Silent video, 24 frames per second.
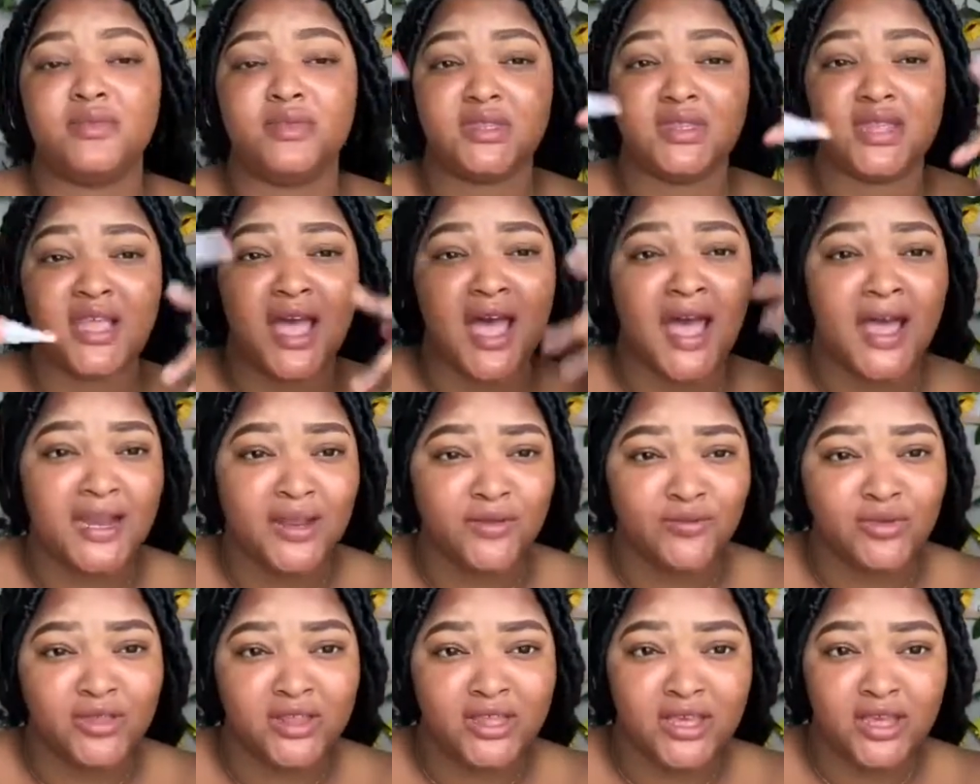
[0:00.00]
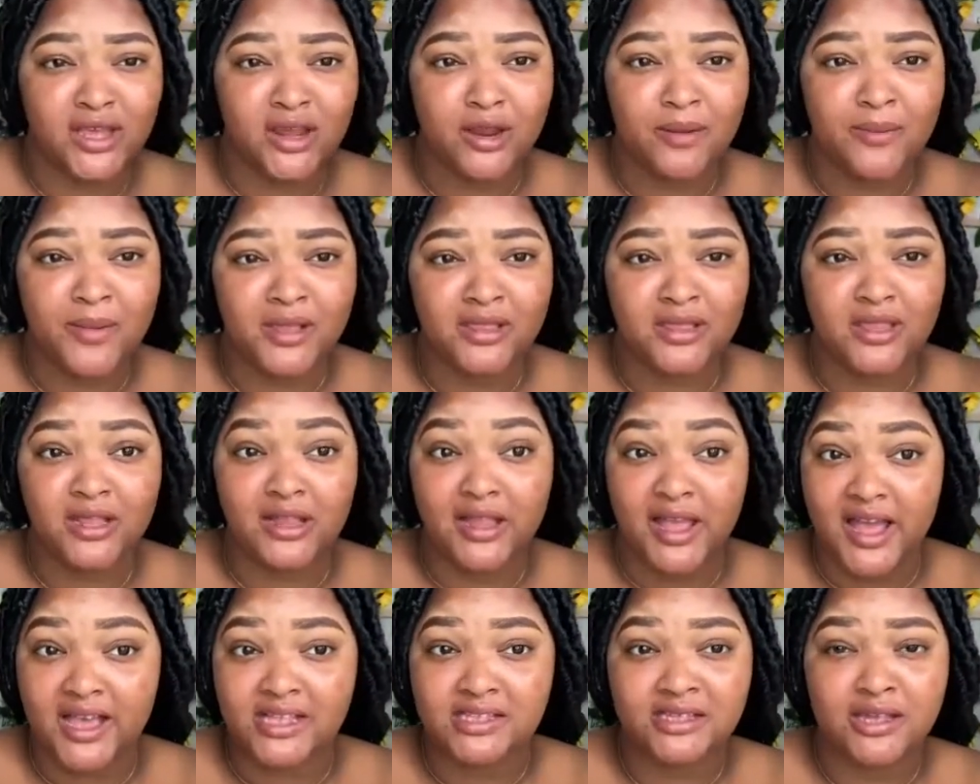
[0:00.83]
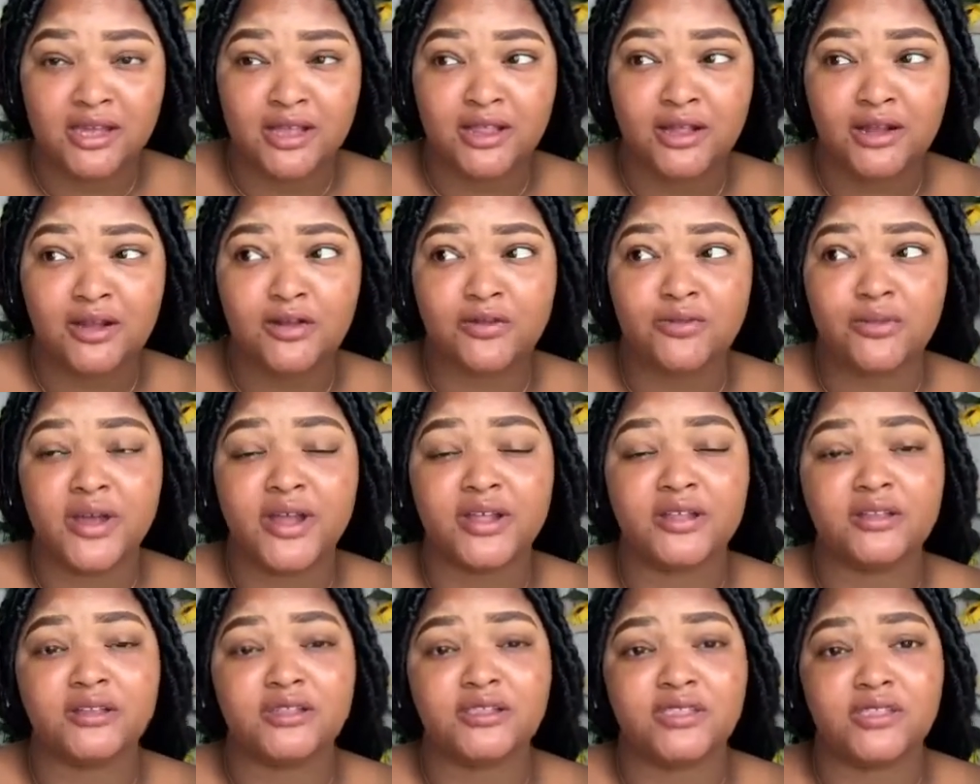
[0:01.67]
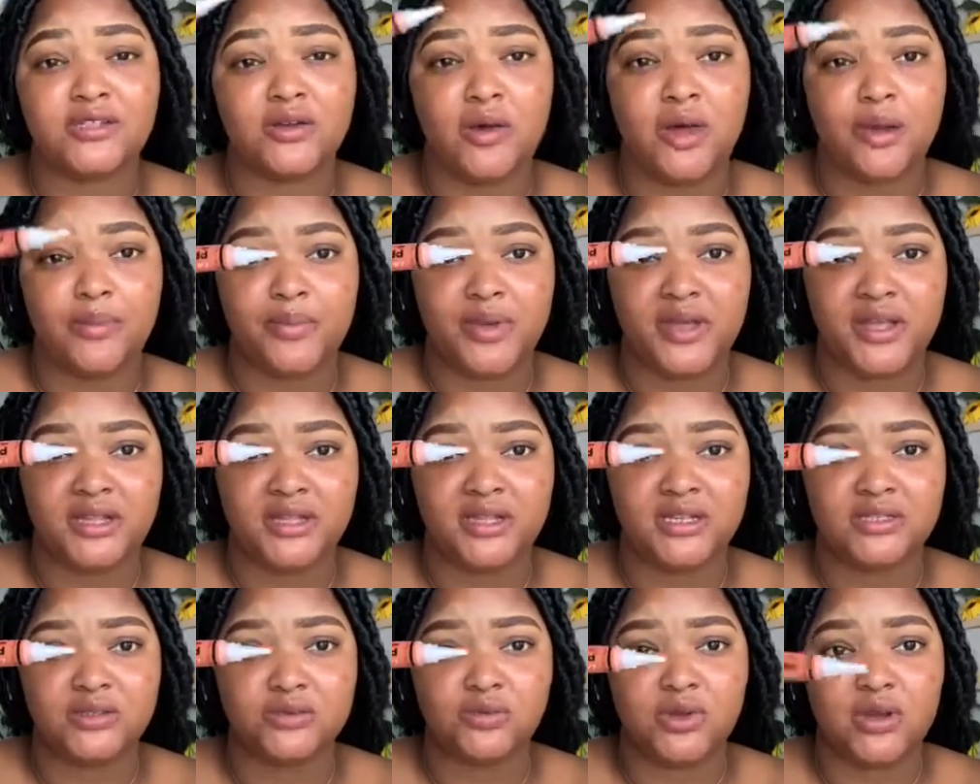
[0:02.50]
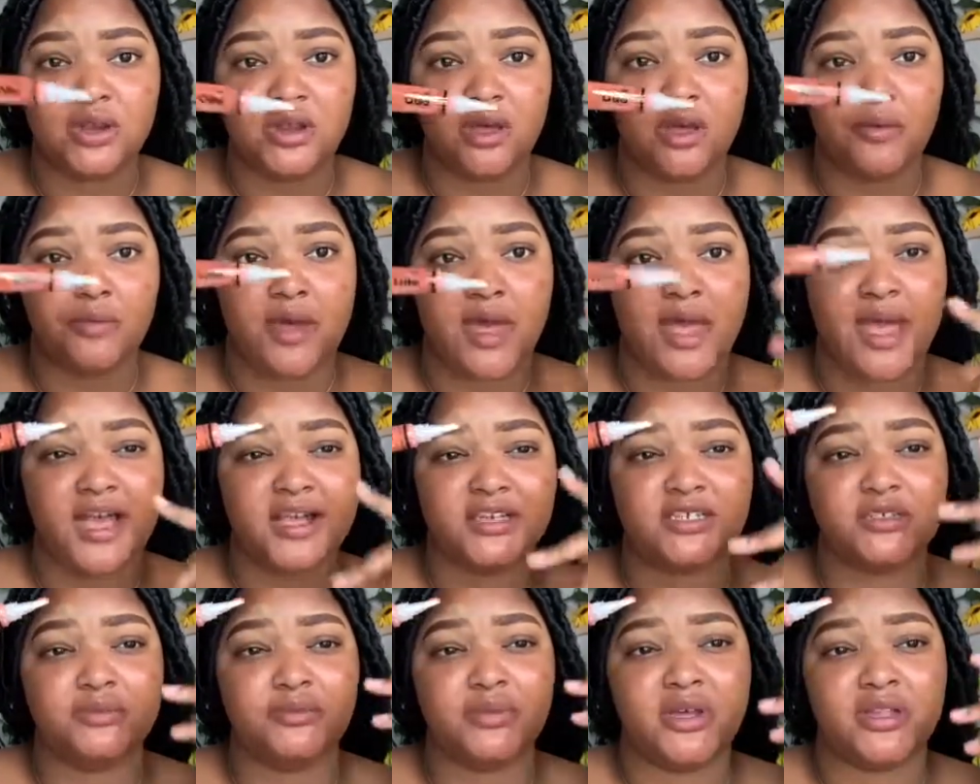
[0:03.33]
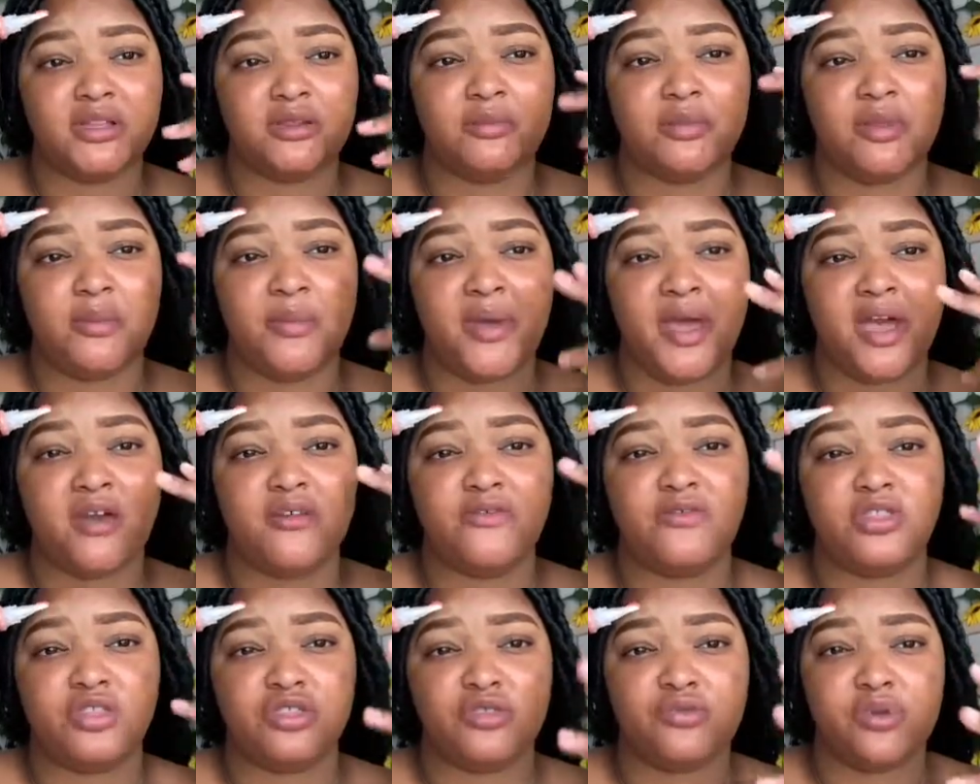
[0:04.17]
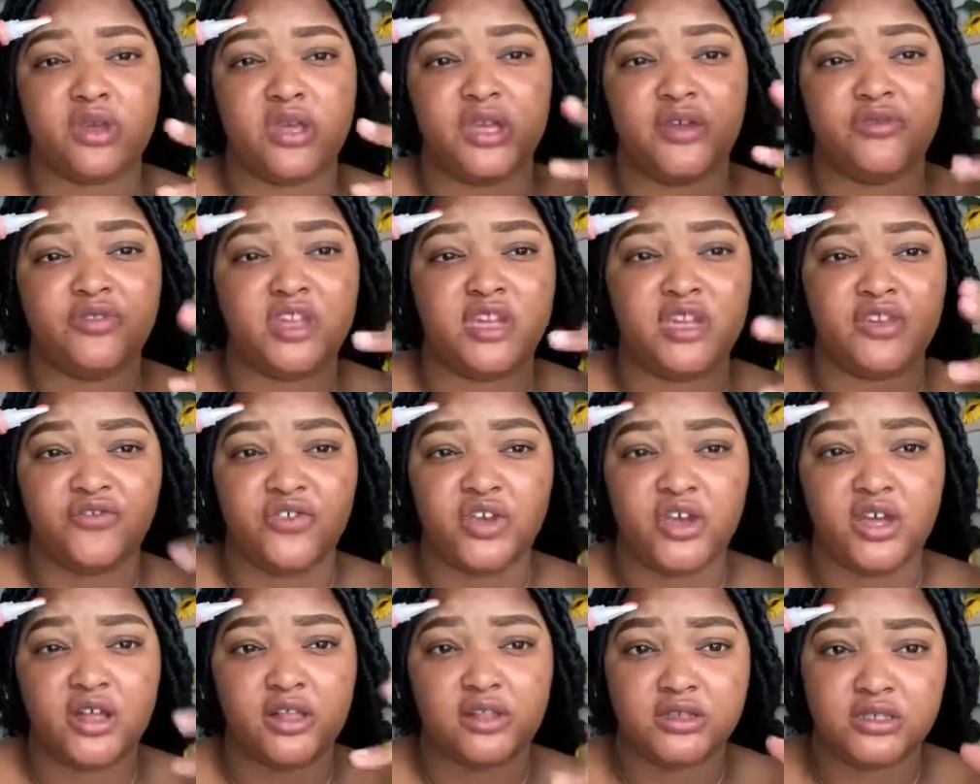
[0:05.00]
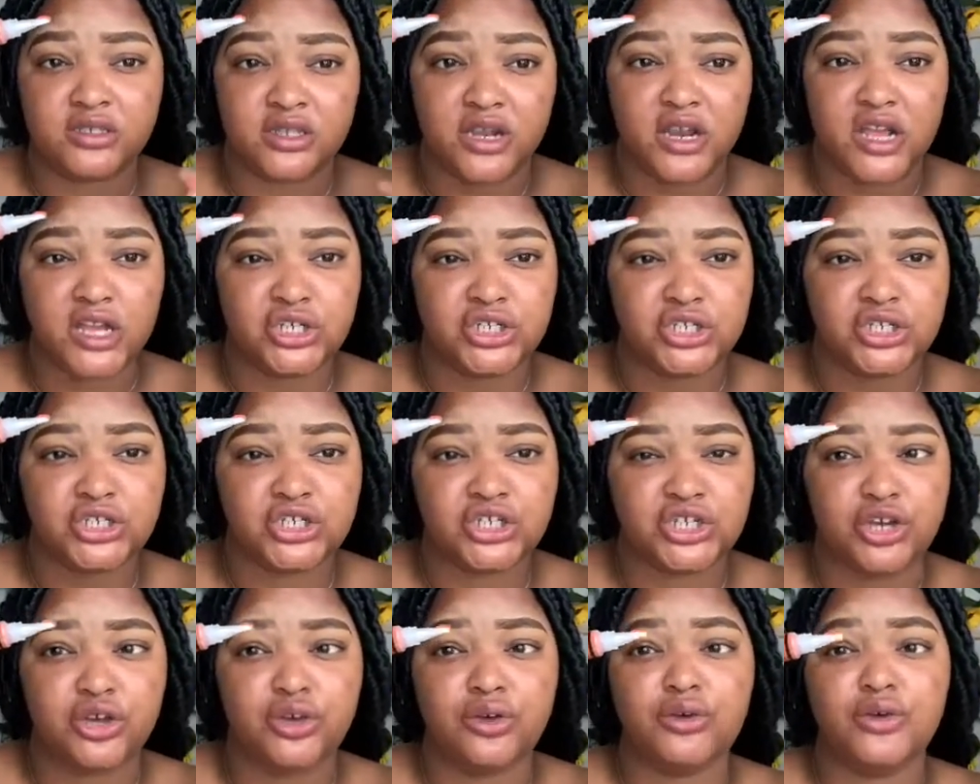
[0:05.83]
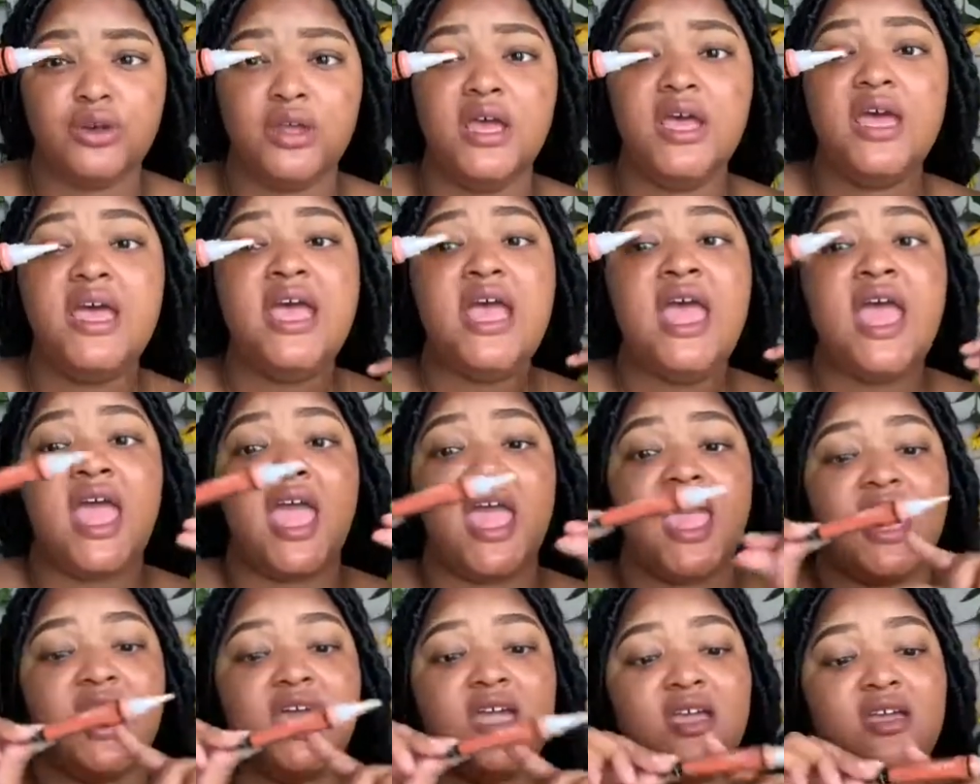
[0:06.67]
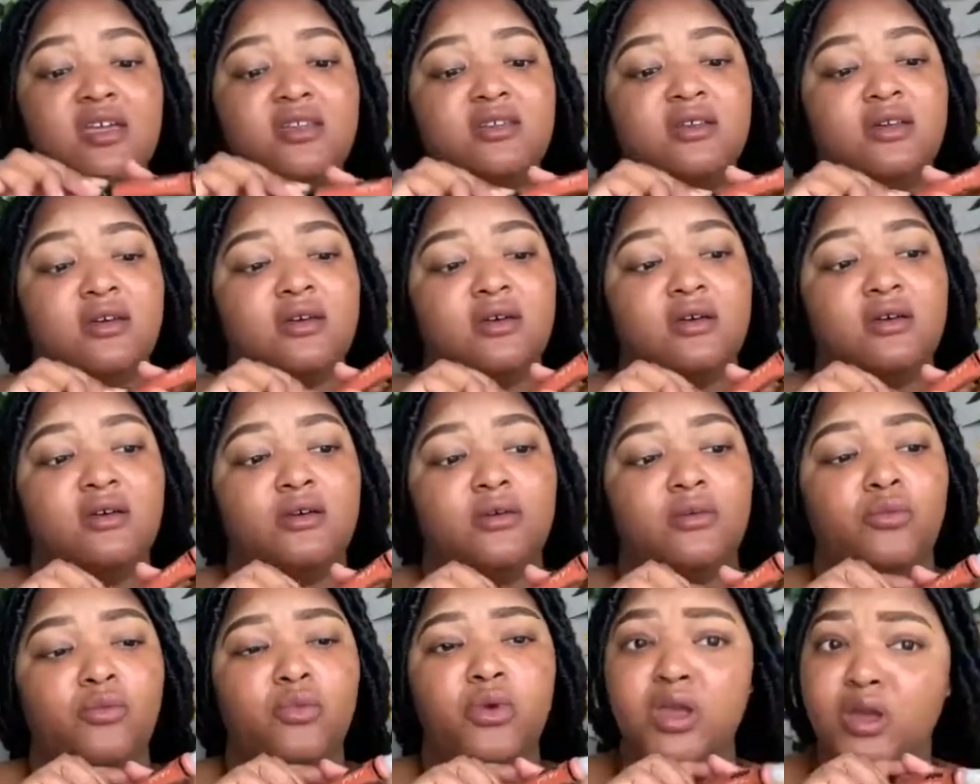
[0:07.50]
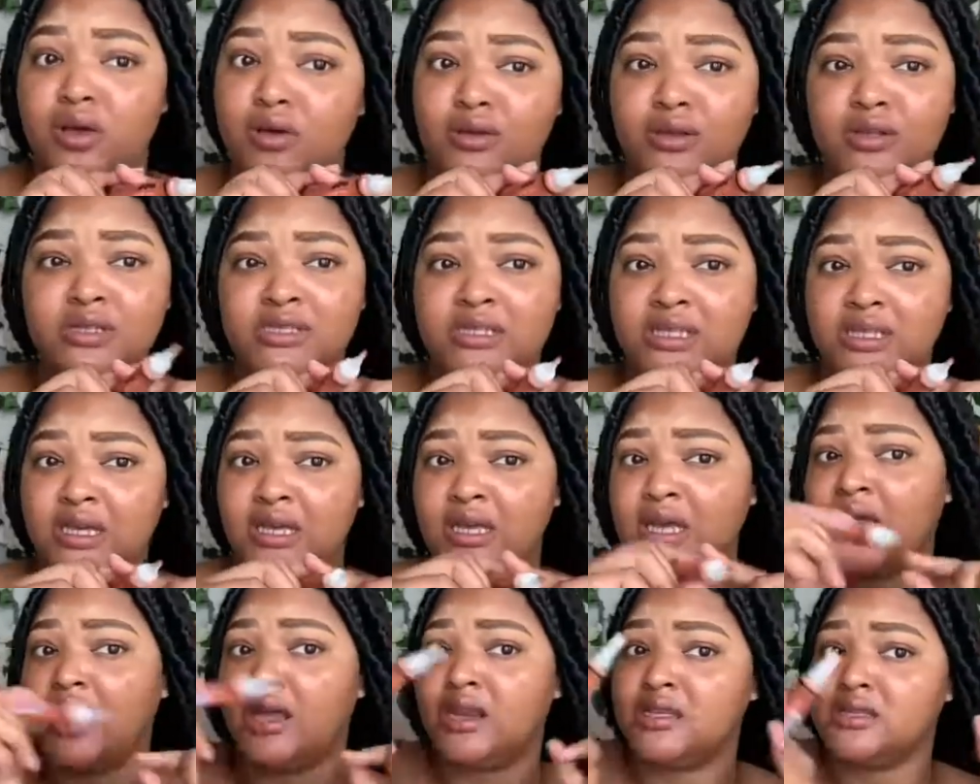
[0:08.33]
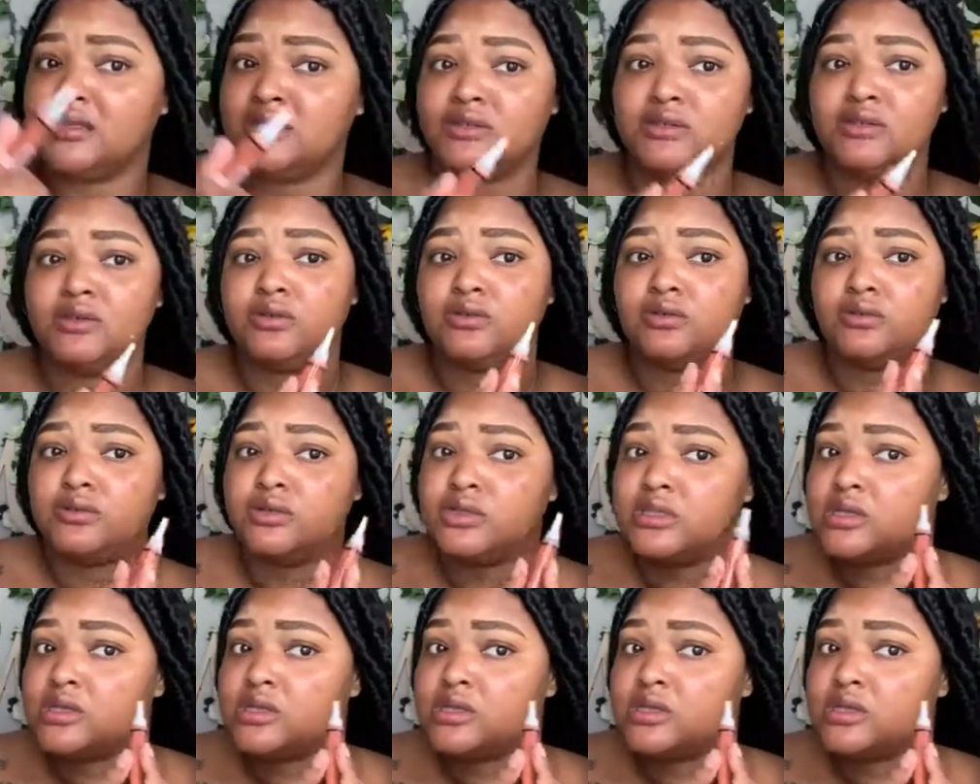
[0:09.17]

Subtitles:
I didn't really care about the last color corrector, so I picked this one up. I actually picked up the pack of 3 of the different colors that I just showed, and we're gonna see how this do.